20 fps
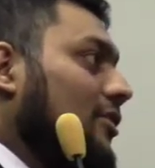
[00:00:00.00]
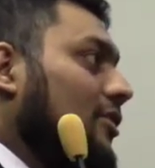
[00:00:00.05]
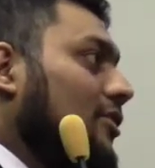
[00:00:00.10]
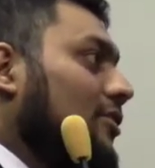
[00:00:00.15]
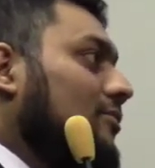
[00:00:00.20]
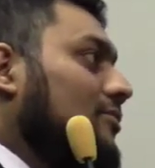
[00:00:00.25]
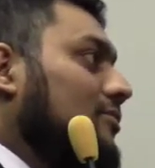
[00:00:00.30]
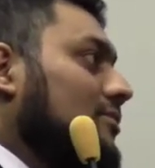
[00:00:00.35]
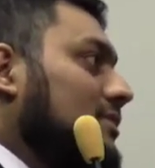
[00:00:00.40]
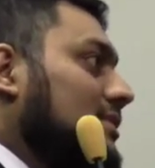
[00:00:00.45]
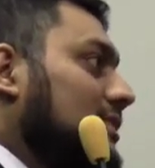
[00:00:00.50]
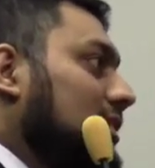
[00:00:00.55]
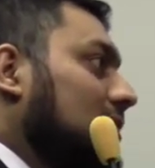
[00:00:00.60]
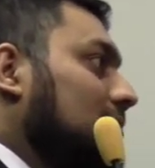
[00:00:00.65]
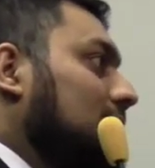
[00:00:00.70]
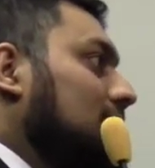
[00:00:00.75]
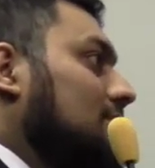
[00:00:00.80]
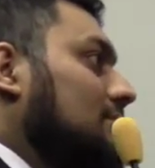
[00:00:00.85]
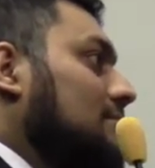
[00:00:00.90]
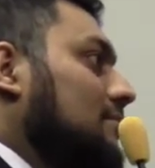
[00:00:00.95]
or
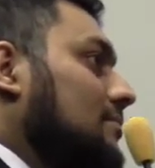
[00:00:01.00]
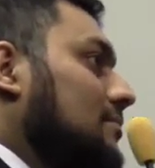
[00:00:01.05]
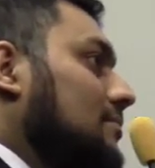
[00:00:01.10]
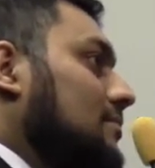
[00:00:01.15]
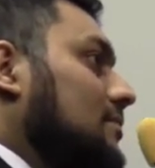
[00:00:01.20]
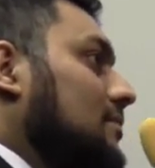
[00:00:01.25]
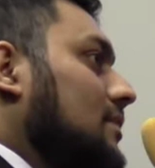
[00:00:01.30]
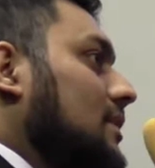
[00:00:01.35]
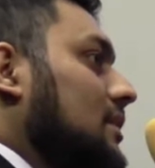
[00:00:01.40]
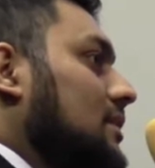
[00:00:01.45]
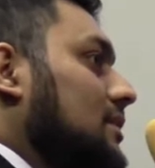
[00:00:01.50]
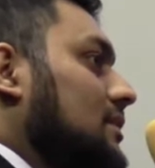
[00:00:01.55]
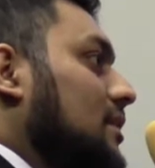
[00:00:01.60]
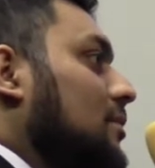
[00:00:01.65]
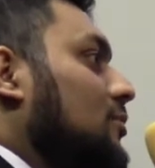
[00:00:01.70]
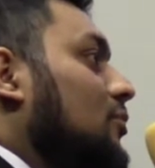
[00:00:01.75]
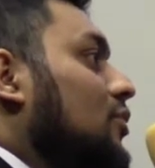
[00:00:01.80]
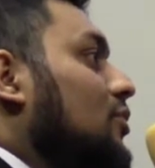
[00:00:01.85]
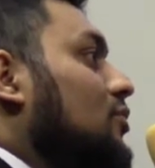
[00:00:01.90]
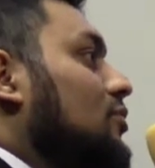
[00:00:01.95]
some
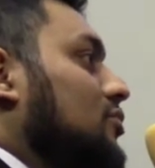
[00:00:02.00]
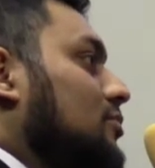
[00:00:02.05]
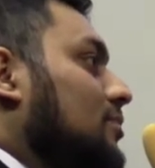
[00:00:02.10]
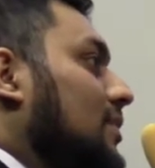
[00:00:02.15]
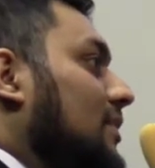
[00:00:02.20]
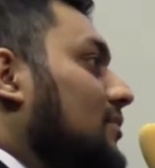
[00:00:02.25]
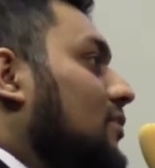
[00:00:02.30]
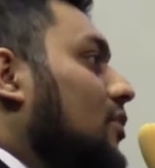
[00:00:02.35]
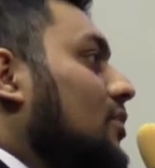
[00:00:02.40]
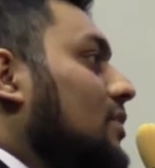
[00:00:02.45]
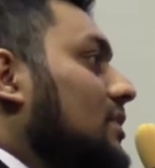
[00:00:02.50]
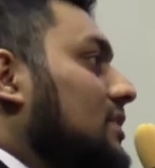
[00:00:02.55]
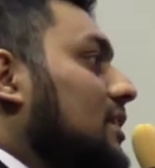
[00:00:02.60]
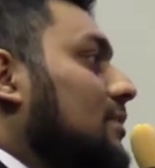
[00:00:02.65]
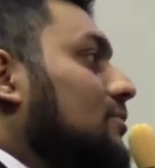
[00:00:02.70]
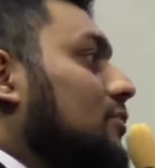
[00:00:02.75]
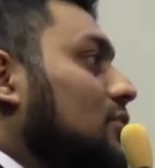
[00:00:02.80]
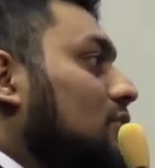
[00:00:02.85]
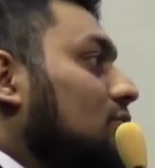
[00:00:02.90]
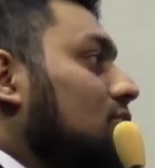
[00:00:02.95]
rules. By following
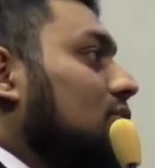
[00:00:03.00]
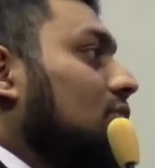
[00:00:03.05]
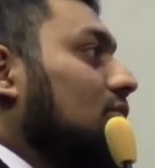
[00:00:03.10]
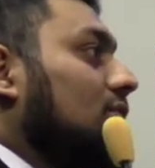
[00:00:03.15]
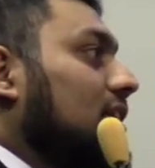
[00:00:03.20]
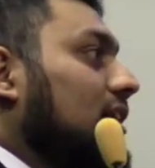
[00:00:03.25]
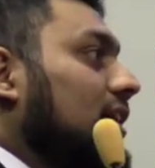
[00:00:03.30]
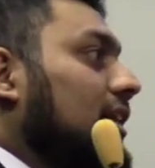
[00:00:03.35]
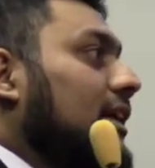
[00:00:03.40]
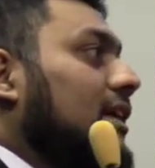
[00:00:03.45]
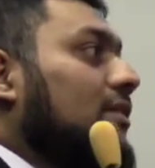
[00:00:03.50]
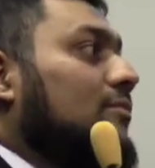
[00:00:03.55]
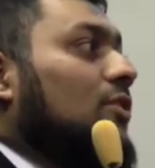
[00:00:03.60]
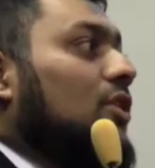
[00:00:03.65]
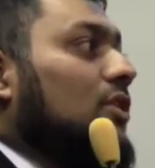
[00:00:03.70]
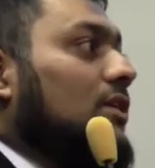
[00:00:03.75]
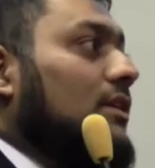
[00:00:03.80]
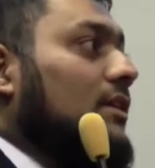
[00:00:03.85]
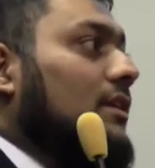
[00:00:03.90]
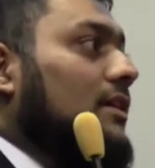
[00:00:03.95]
some rules, you will create
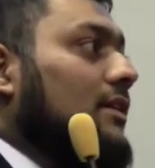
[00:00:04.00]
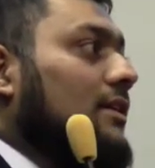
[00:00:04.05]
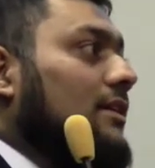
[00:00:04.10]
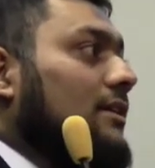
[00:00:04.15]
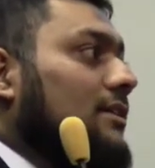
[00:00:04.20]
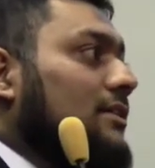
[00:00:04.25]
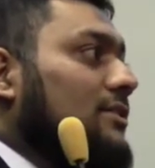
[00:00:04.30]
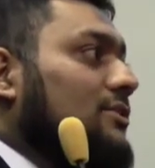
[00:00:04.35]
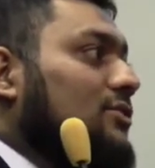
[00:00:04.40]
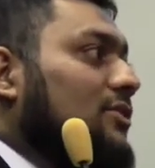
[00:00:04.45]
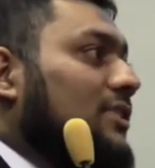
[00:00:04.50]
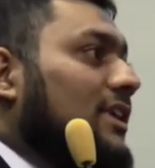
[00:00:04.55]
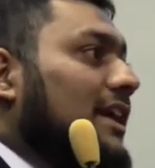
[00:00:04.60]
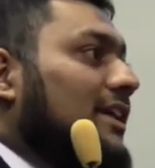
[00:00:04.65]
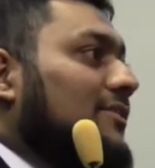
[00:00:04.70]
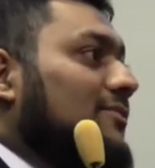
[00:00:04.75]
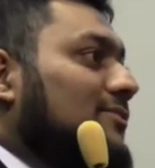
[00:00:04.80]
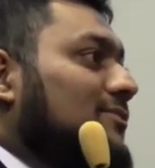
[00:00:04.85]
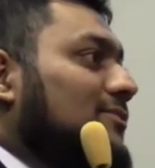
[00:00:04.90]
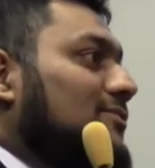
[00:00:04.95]
model. So
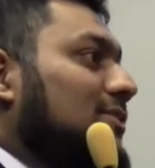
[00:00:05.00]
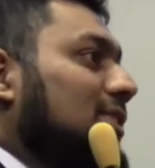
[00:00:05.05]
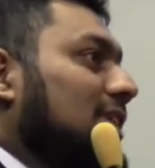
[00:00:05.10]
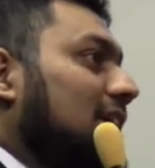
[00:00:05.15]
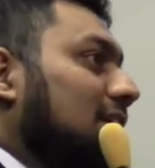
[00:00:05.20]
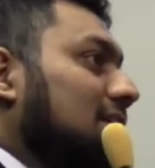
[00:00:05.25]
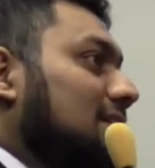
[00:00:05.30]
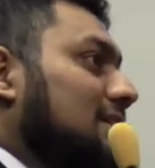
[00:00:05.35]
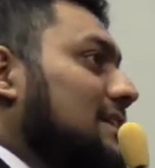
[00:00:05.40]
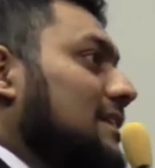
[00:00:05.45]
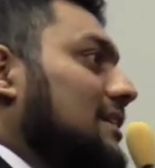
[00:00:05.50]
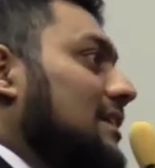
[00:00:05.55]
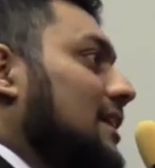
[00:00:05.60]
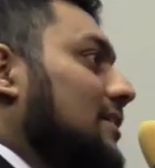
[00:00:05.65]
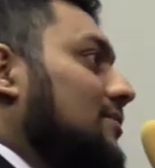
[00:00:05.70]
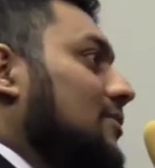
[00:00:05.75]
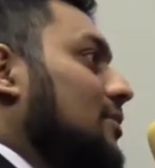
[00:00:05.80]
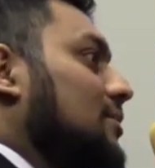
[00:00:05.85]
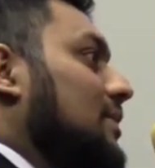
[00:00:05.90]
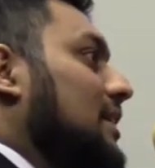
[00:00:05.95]
that we can say
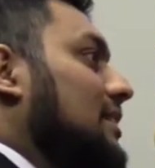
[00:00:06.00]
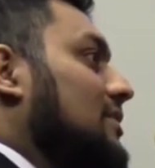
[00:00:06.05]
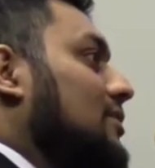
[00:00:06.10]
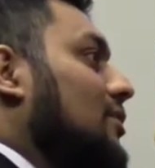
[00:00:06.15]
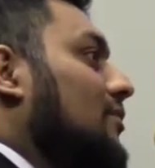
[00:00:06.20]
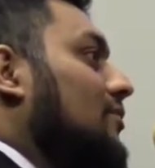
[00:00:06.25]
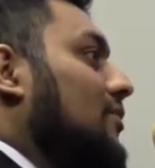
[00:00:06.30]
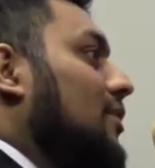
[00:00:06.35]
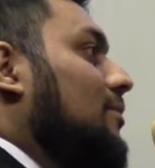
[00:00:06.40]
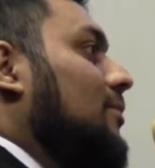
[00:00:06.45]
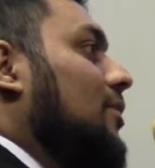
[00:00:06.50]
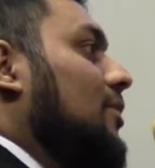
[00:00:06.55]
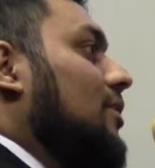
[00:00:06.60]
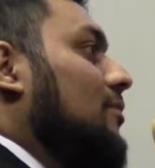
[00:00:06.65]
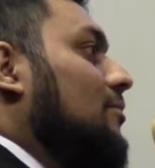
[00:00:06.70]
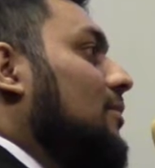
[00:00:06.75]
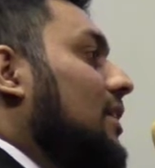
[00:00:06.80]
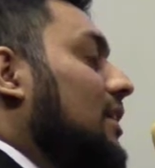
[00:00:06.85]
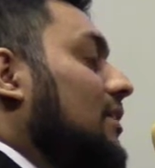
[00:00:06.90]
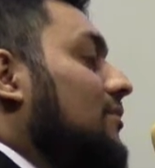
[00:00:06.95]
that will be a software
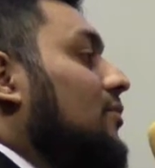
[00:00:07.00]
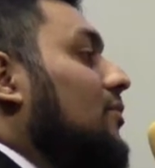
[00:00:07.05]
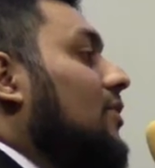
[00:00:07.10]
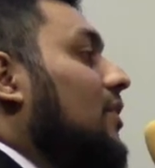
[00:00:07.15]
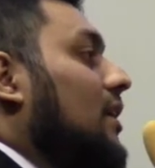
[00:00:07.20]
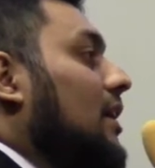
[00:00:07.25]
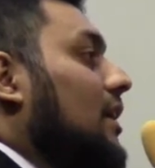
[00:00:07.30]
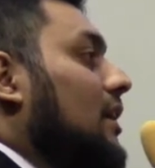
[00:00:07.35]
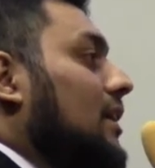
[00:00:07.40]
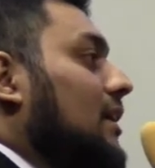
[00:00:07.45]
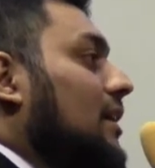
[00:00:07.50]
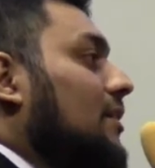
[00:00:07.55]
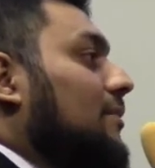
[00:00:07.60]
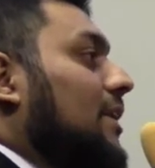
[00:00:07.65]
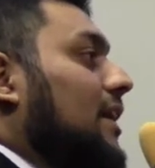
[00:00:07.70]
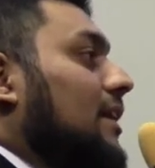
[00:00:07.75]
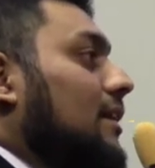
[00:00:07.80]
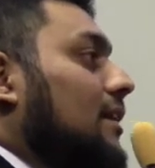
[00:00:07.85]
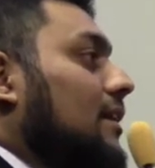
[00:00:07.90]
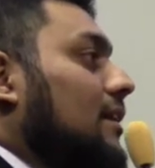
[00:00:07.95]
model. But if you are a
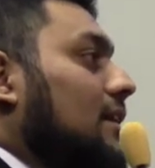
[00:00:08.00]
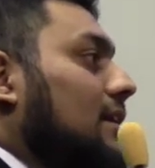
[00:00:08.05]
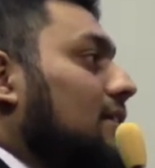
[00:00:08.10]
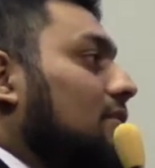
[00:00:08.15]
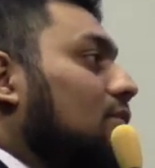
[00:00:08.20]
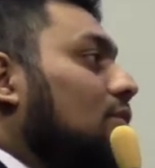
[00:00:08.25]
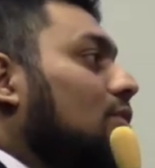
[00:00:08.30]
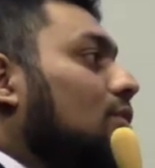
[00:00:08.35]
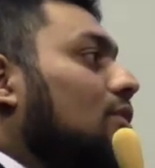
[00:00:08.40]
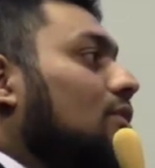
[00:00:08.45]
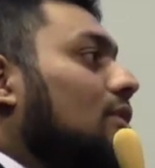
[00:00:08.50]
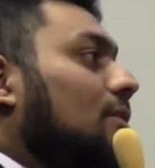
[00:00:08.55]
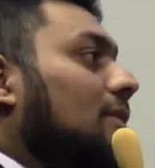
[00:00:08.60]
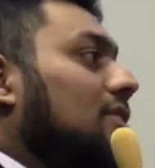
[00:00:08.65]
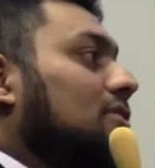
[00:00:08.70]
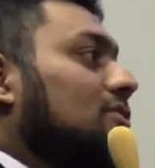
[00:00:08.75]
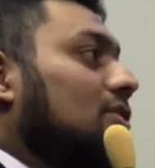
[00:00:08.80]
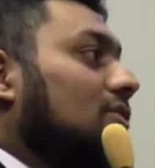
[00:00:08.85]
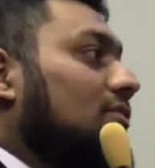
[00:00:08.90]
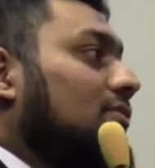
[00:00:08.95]
layman, you don't
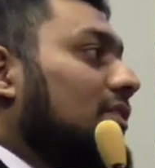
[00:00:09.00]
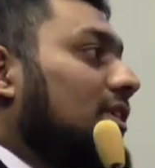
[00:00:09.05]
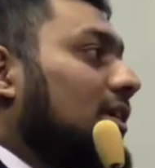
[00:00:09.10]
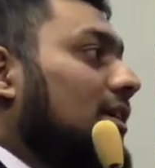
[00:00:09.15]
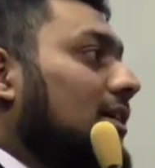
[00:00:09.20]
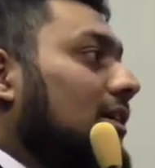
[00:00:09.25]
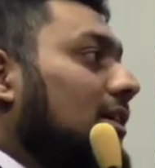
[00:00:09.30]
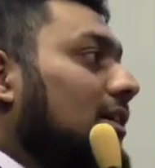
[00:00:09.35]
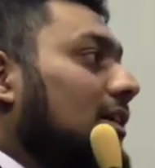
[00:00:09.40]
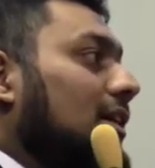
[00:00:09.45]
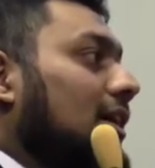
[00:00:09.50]
know about software,